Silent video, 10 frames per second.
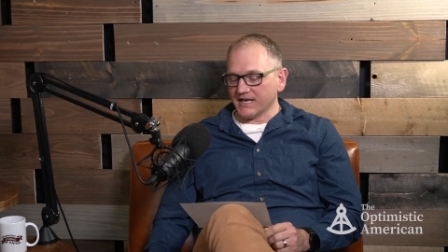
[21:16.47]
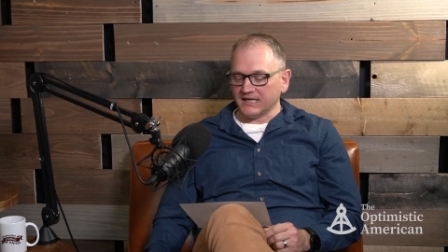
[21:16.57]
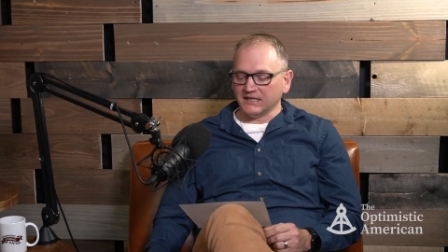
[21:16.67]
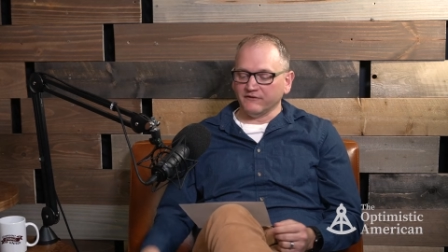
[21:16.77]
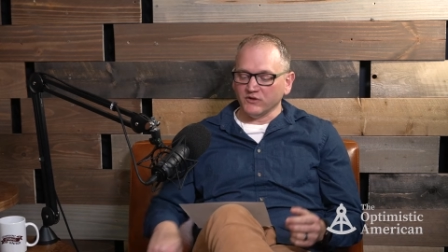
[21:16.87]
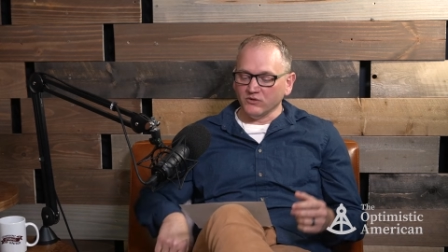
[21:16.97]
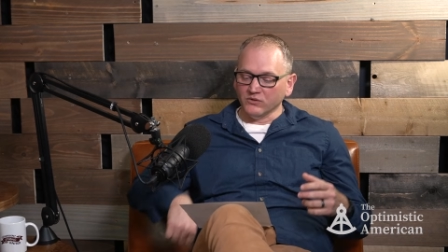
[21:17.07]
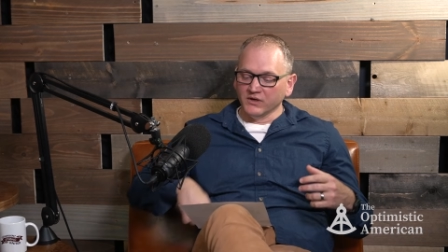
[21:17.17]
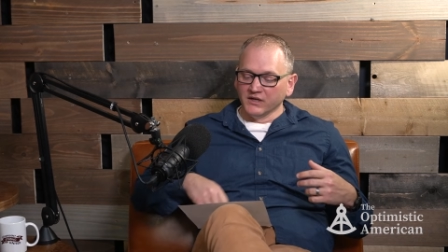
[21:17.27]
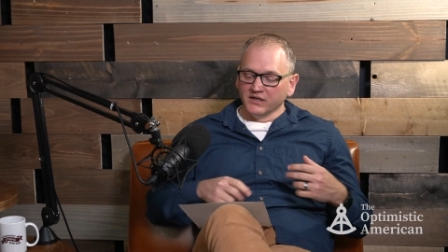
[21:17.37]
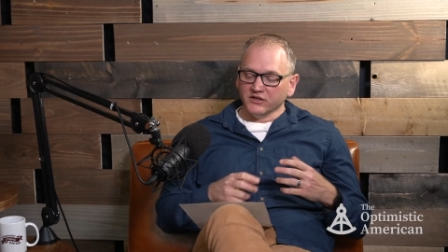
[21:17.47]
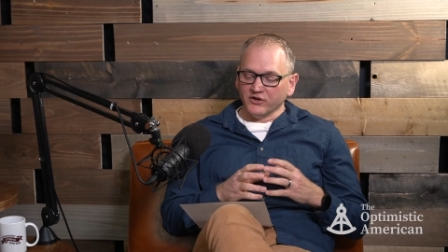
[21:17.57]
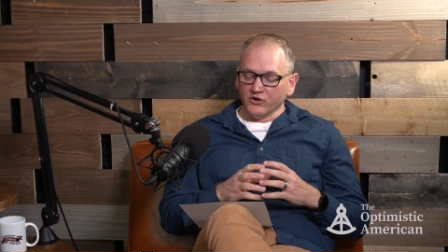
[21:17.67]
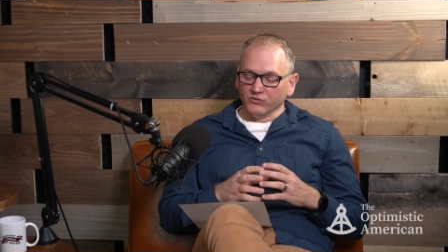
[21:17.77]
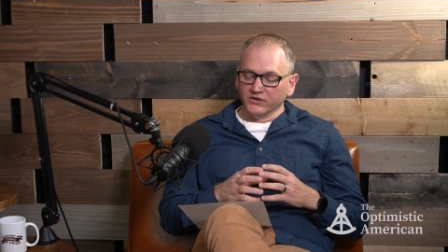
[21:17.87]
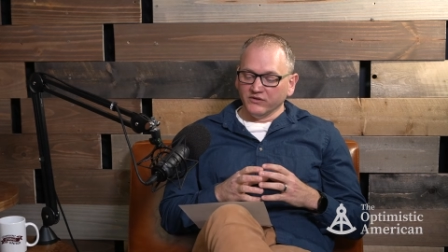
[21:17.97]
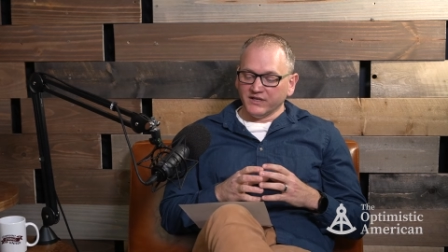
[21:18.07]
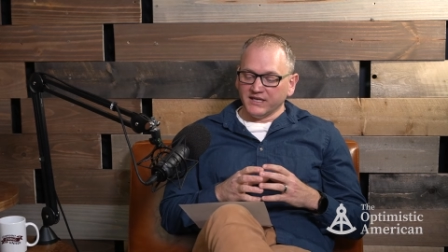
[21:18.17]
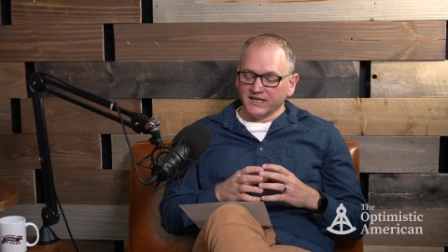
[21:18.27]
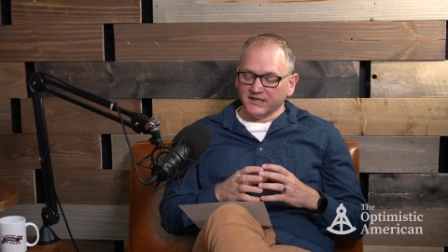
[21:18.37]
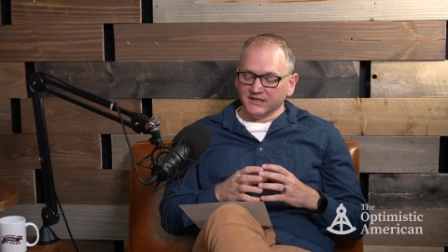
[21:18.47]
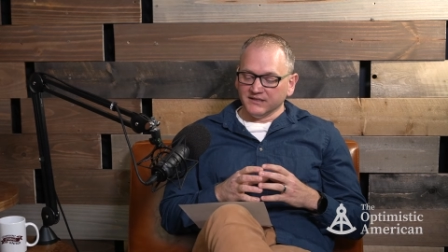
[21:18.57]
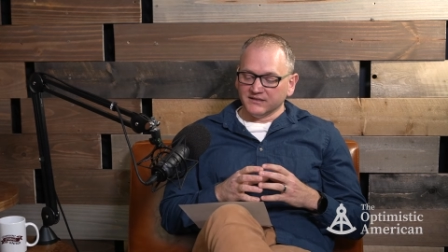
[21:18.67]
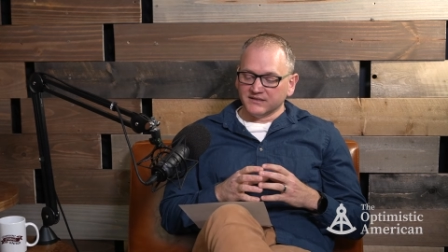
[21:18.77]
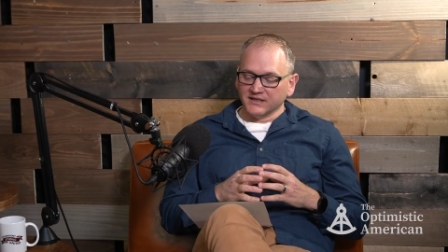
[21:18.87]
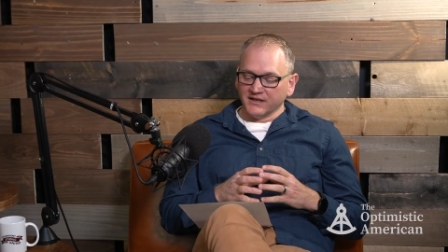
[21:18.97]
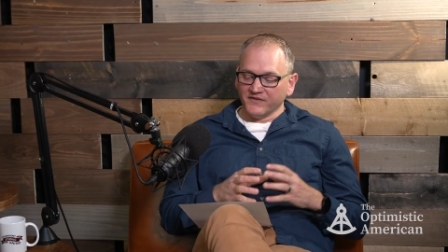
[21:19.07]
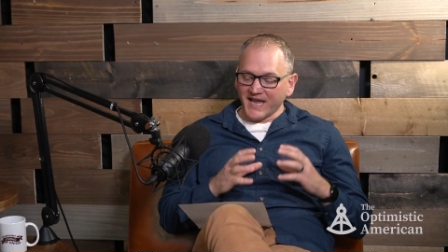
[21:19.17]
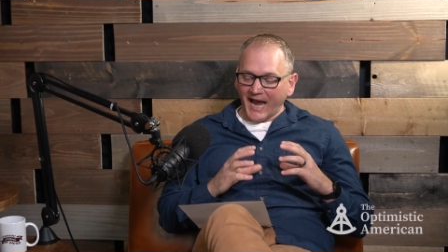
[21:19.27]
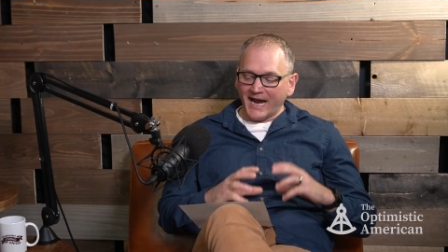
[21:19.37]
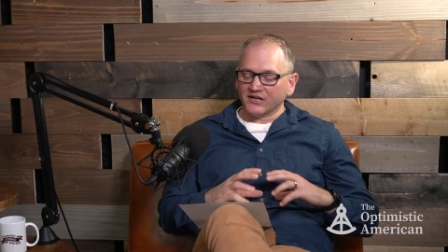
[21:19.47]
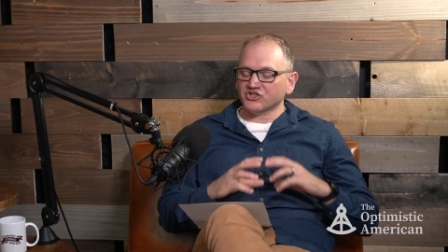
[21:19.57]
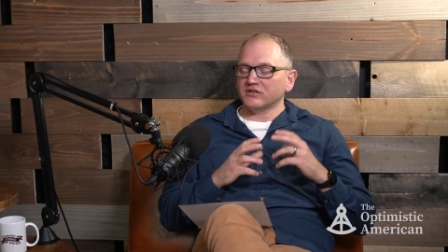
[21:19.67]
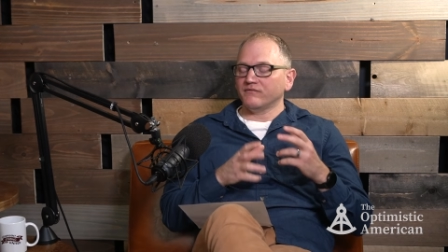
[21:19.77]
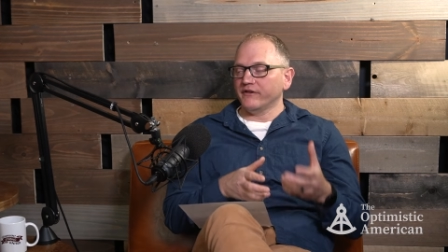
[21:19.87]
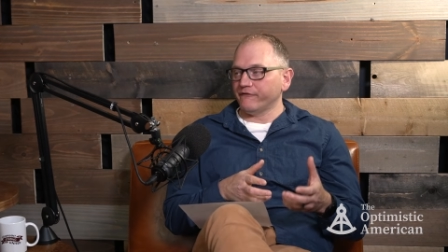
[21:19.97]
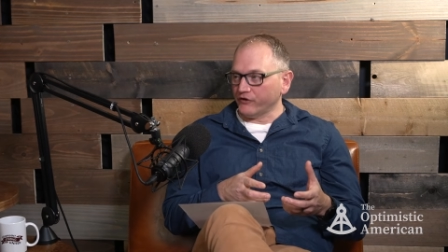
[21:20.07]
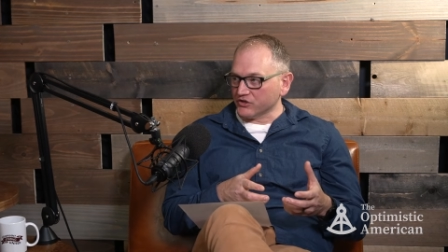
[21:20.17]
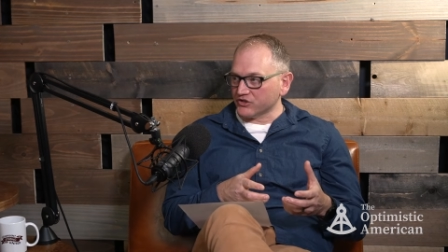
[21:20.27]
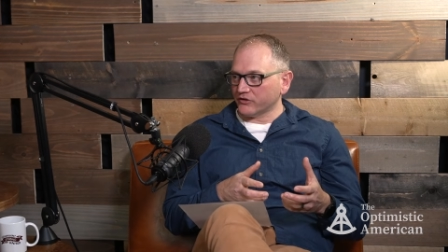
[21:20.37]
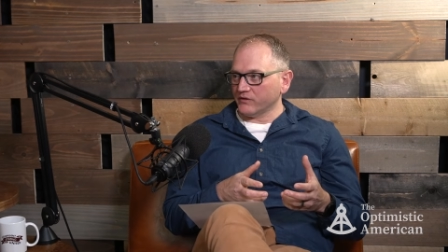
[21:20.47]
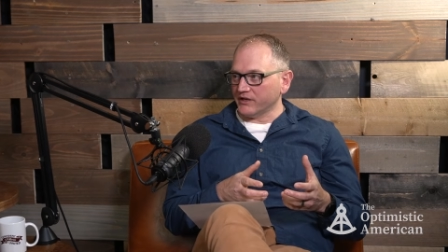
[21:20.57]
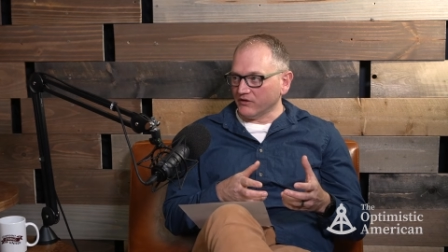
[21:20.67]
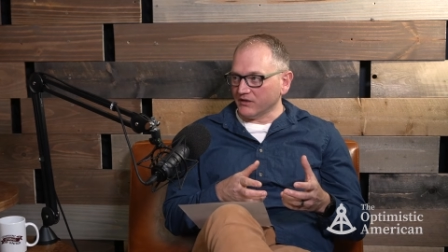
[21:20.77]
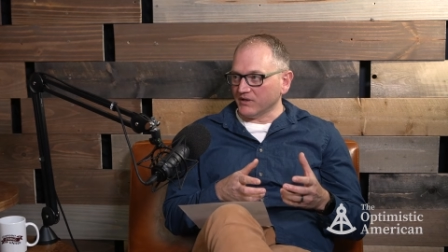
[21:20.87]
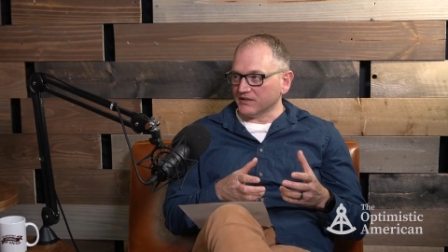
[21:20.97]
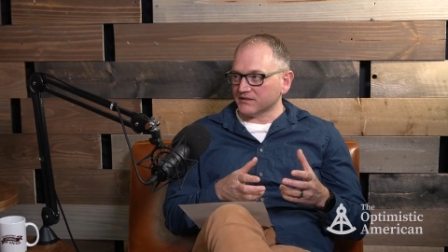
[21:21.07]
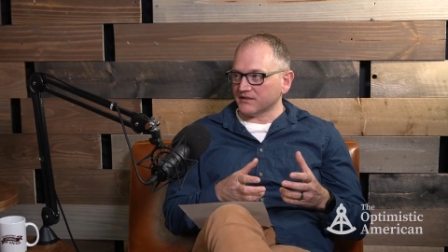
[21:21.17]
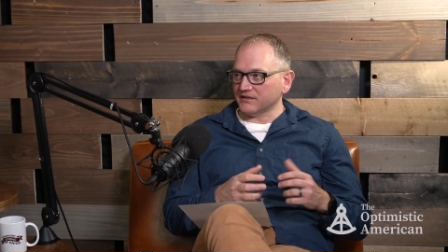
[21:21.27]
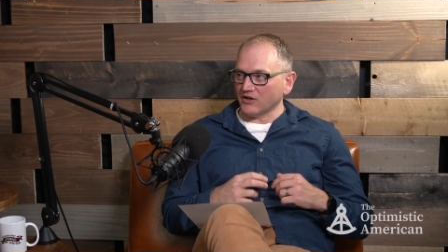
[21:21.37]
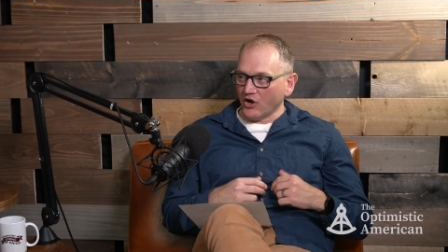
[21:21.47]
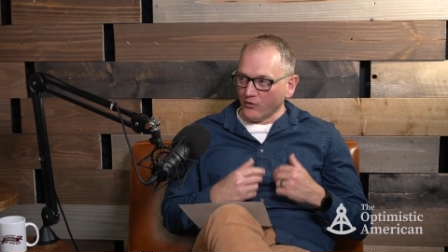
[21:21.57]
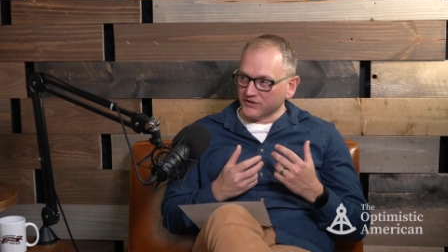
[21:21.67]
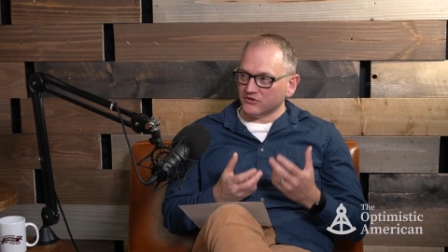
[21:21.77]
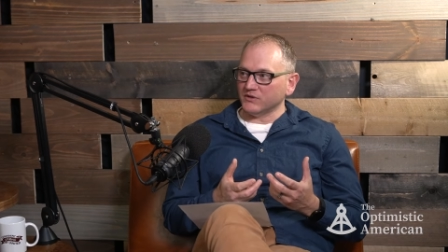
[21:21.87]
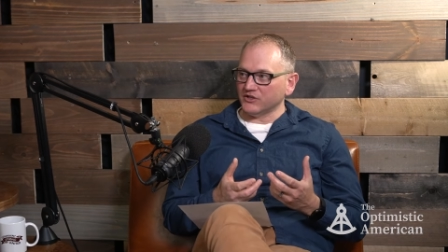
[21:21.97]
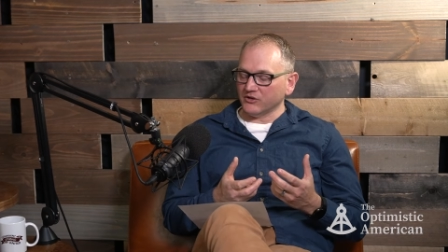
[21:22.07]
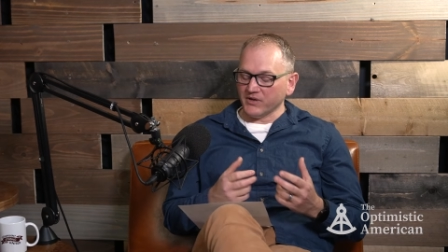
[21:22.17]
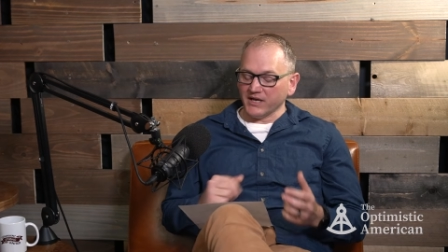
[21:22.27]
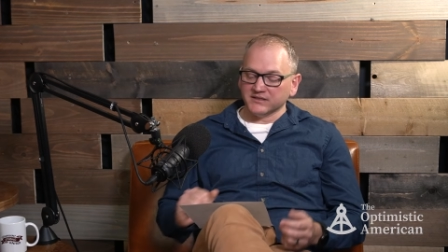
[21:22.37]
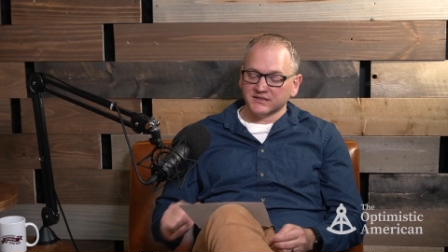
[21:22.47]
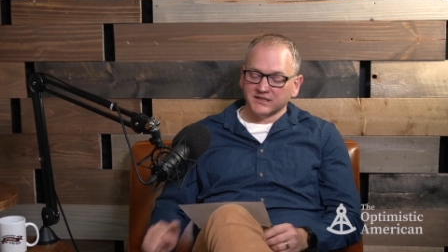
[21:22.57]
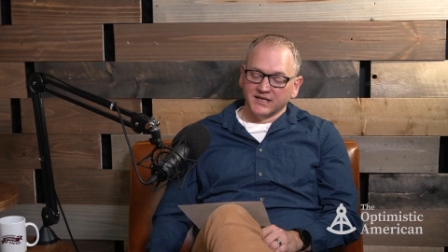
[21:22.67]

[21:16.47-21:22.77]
And if you, you know, really it is the action of the first three agreements is always doing your best